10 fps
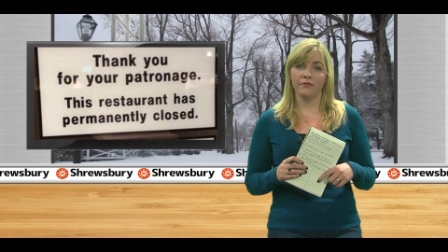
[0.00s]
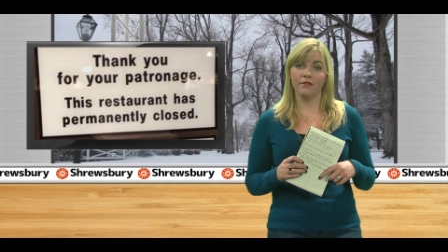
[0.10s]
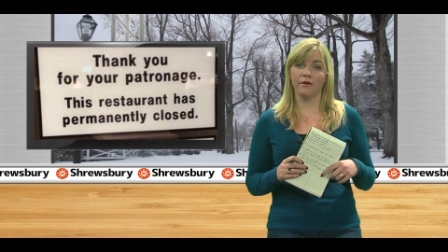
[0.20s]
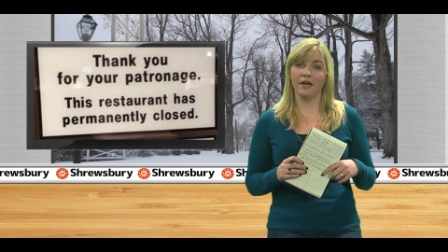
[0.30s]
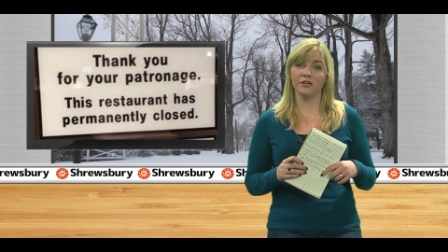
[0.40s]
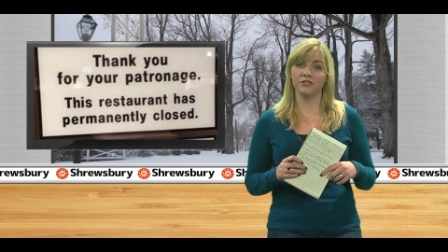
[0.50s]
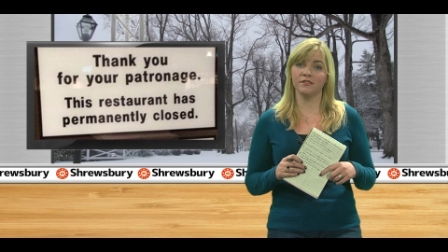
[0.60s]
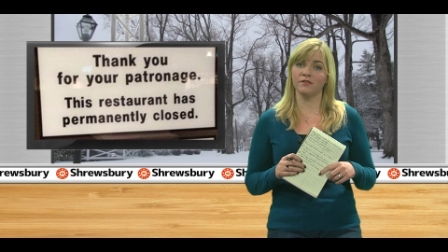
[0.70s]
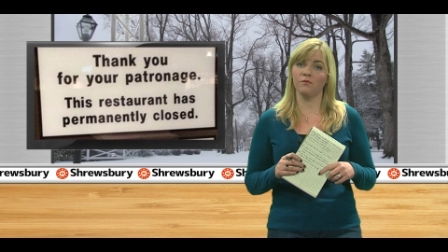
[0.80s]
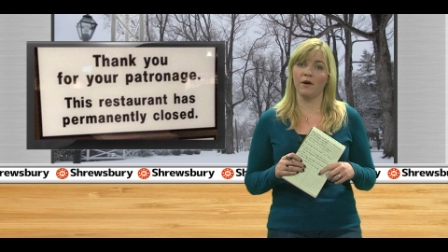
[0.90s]
The
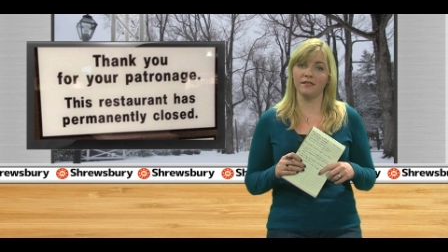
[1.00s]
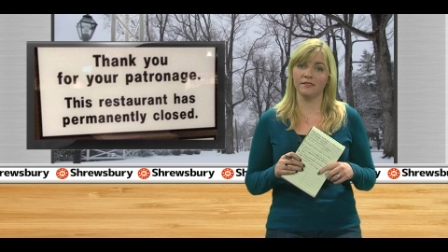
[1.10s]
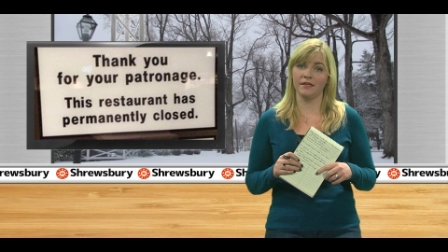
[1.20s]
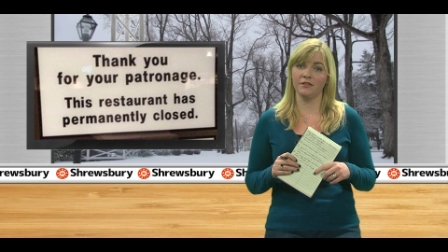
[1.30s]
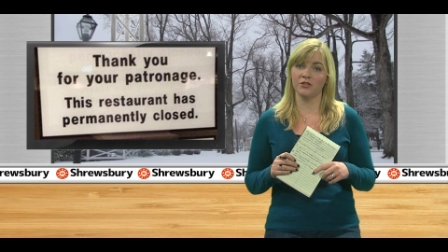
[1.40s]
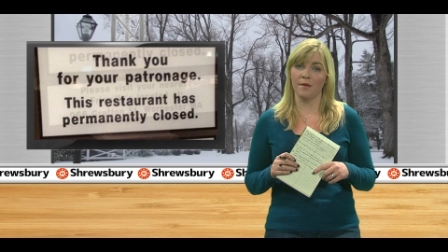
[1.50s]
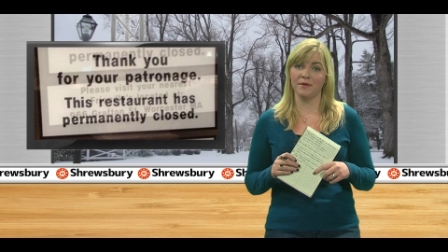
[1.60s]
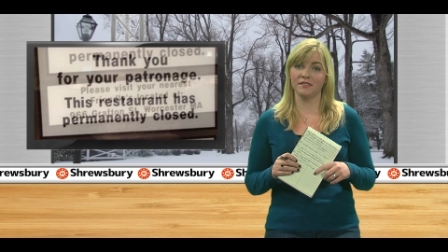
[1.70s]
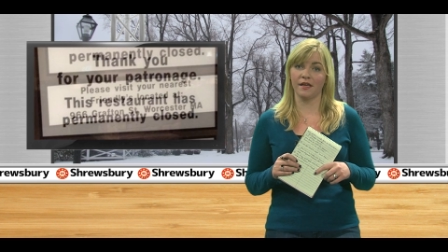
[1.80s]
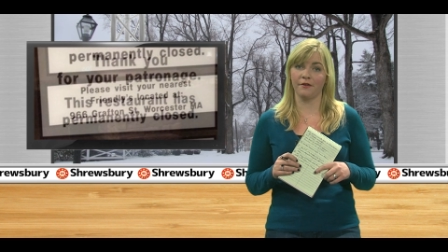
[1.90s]
locations in the White City
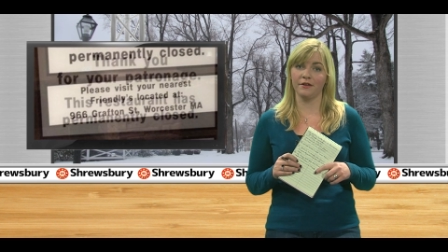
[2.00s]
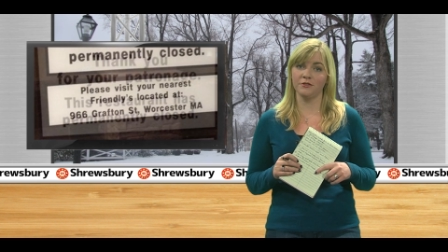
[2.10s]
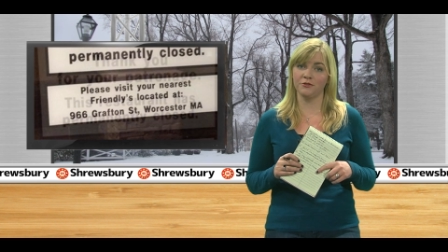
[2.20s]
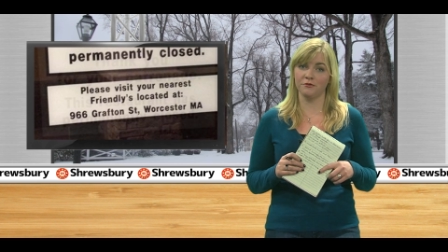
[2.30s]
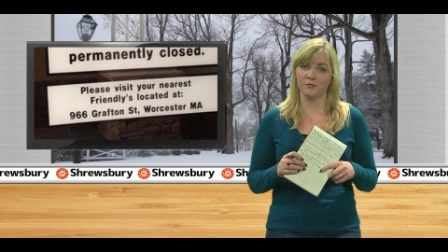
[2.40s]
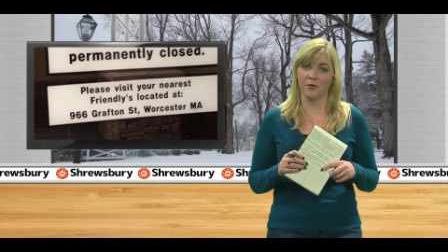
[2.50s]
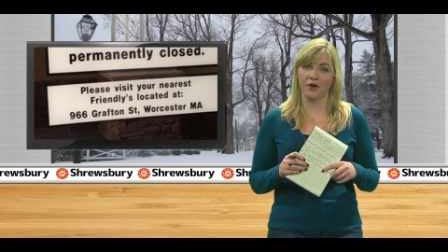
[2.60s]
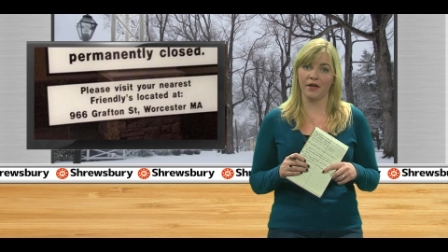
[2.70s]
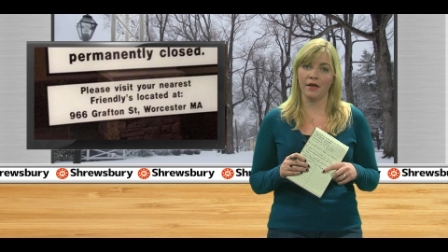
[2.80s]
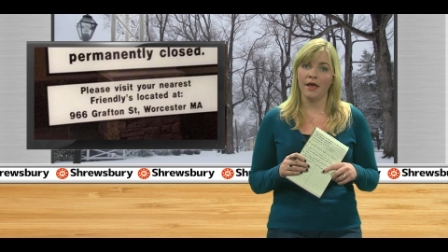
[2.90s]
Shopping Center in
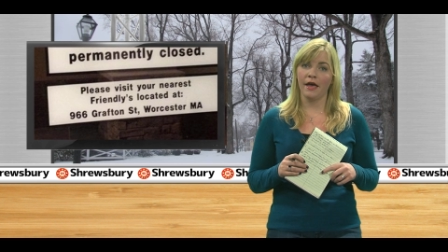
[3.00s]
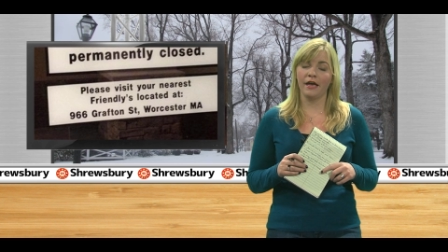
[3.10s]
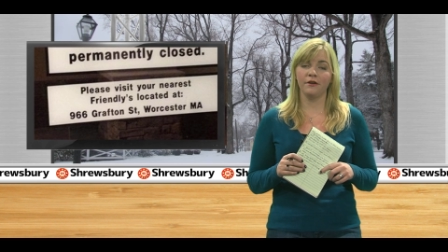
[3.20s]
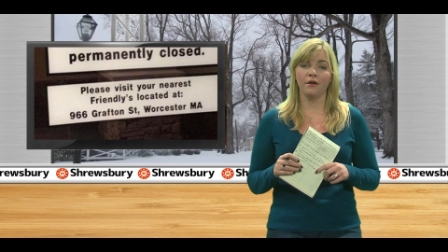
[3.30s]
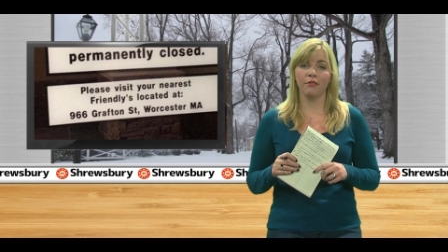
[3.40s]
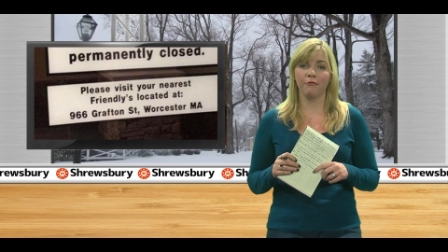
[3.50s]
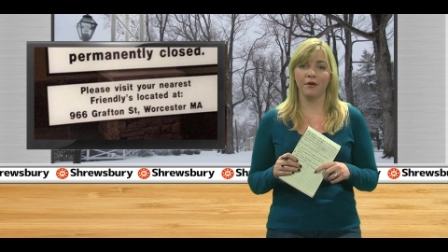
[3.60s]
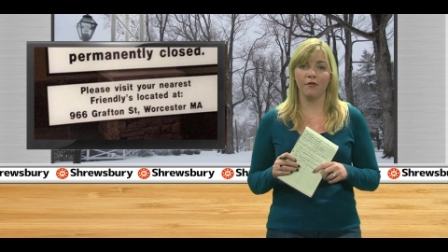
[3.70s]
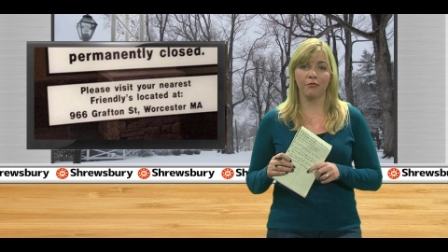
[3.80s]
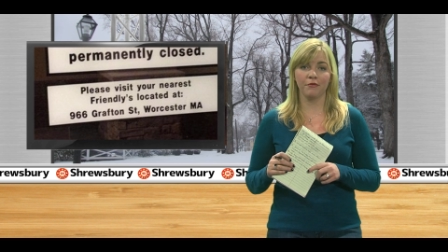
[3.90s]
Shrewsbury and on
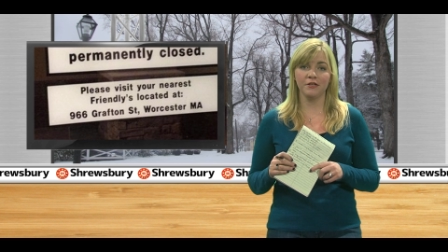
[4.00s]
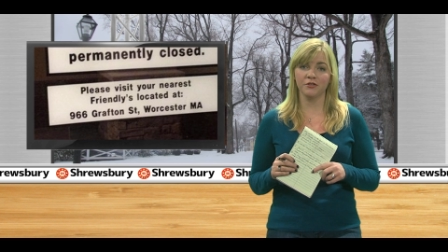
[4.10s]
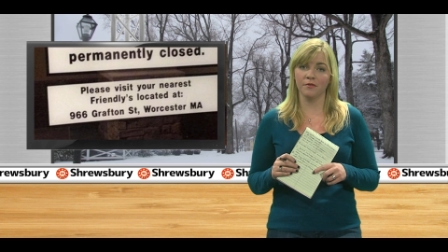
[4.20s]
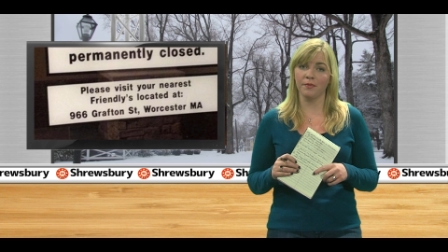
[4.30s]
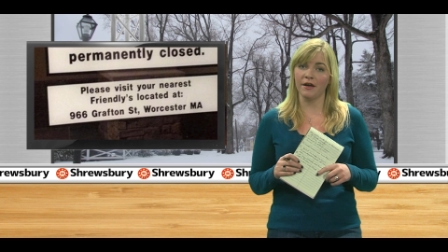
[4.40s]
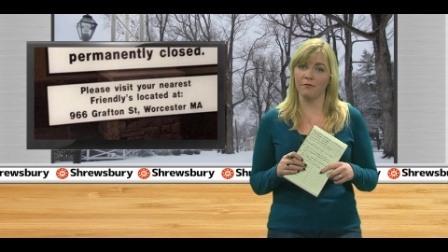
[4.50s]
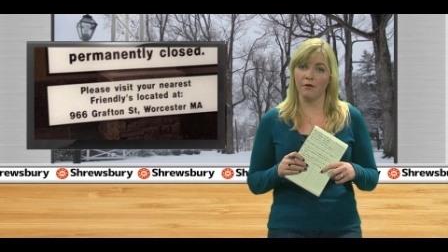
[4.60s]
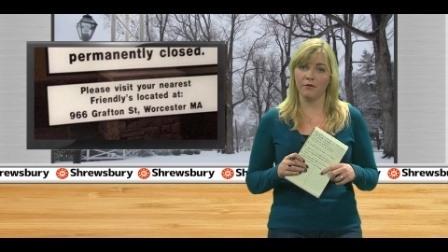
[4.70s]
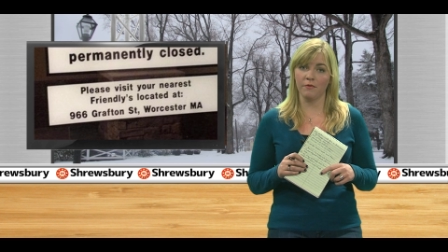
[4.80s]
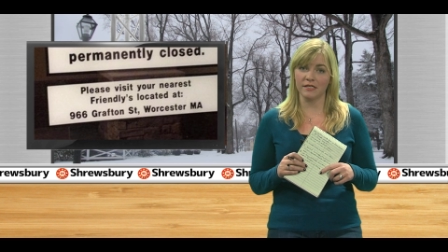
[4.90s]
303 Turnpike
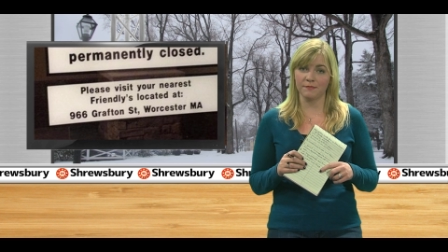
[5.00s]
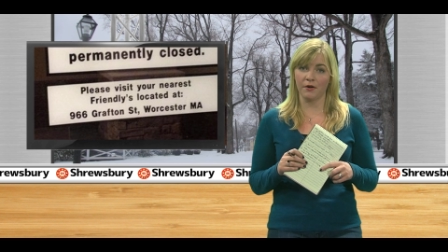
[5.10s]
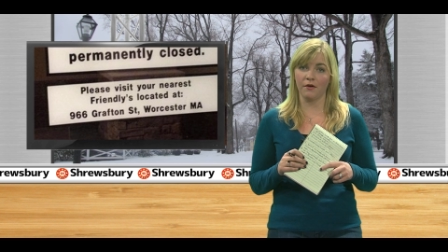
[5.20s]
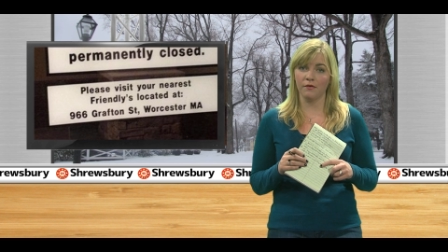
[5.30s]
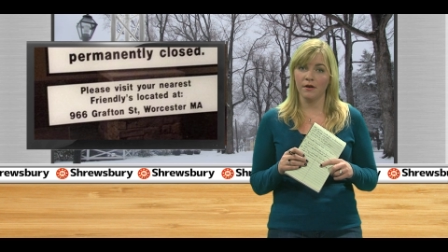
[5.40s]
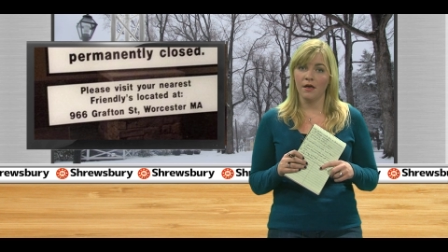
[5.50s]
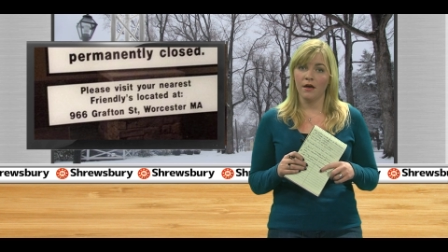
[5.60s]
Road in Westboro